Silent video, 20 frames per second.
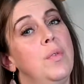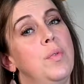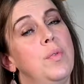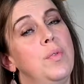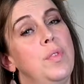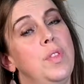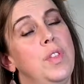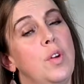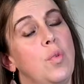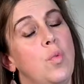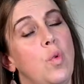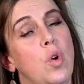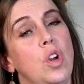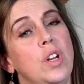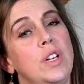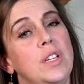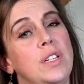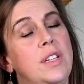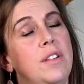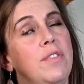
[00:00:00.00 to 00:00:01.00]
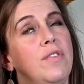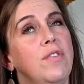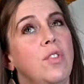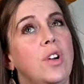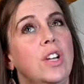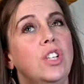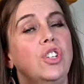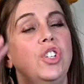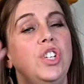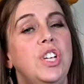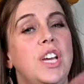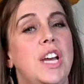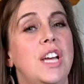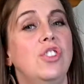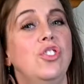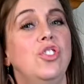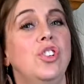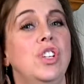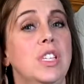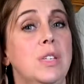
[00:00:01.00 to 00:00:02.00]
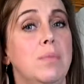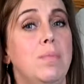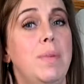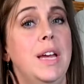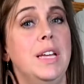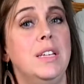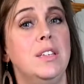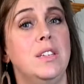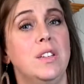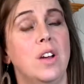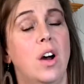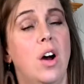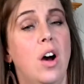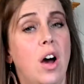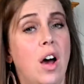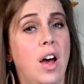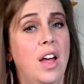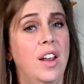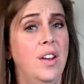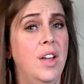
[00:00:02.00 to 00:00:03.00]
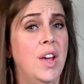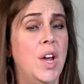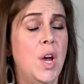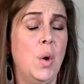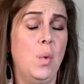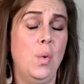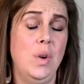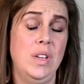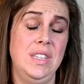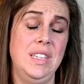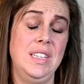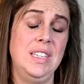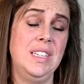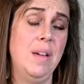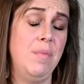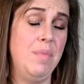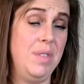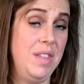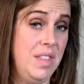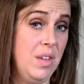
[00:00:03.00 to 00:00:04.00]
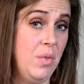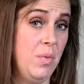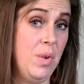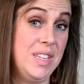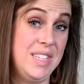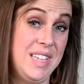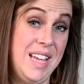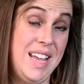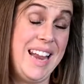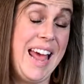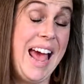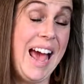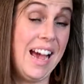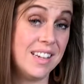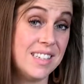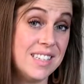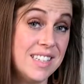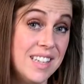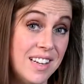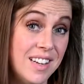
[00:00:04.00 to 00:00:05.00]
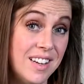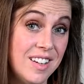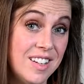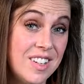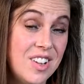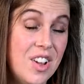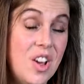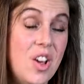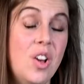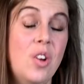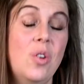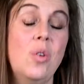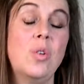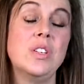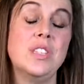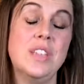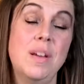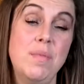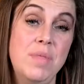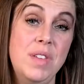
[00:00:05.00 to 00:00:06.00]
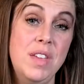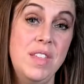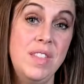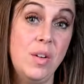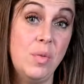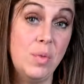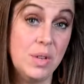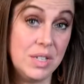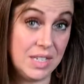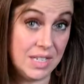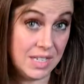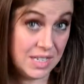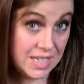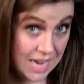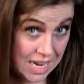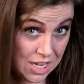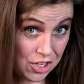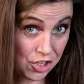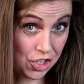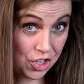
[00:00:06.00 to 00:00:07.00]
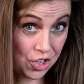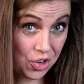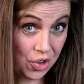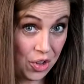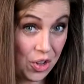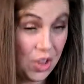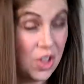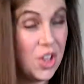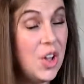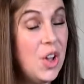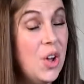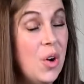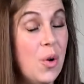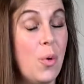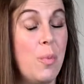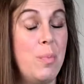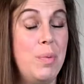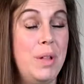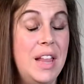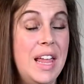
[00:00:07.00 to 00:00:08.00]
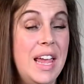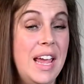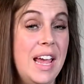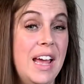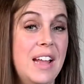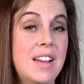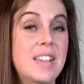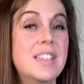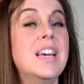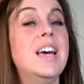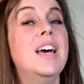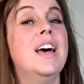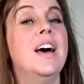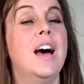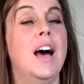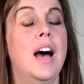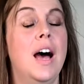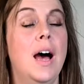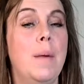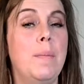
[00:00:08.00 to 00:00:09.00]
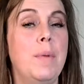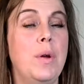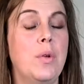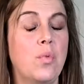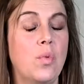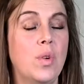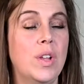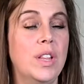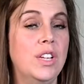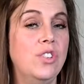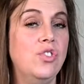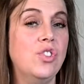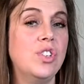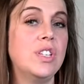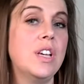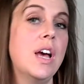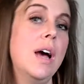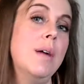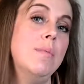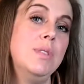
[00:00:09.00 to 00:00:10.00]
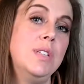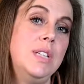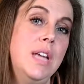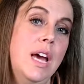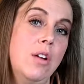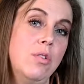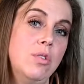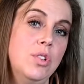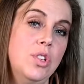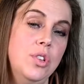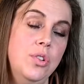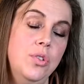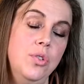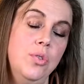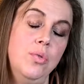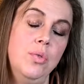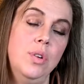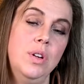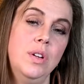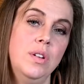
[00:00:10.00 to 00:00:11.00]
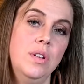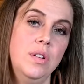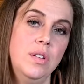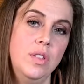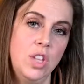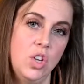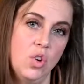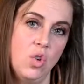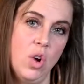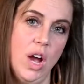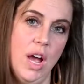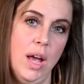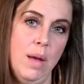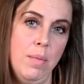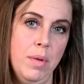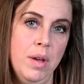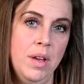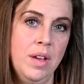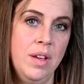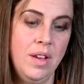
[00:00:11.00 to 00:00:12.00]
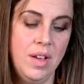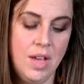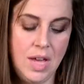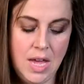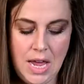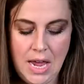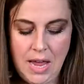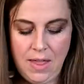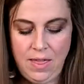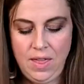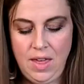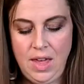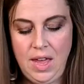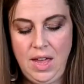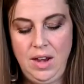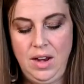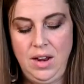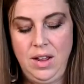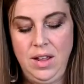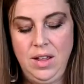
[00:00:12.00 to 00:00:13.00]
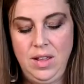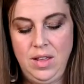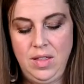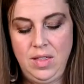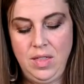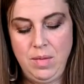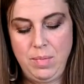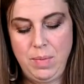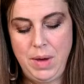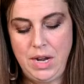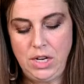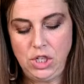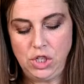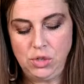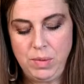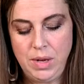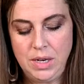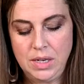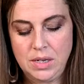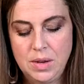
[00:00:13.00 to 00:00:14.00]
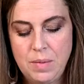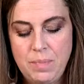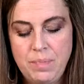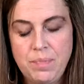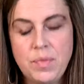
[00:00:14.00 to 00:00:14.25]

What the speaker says: there weren't differentiations based on, was it something that was an accident or something that was intentional or planned. It really just comes down to the crime and then the punishment.